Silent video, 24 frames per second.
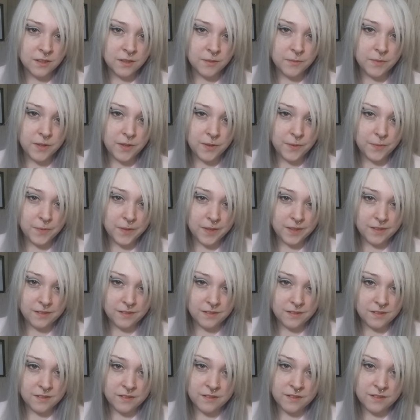I'm
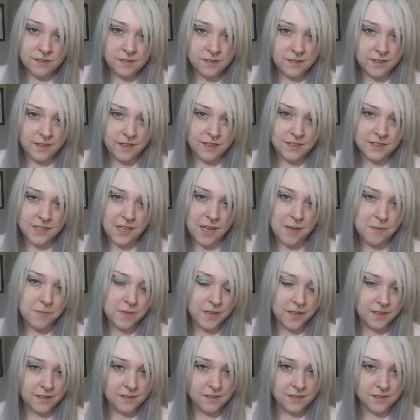human, things
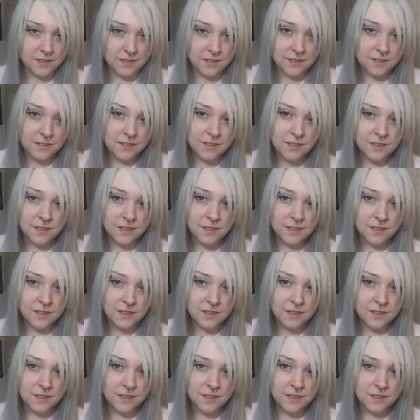happen, and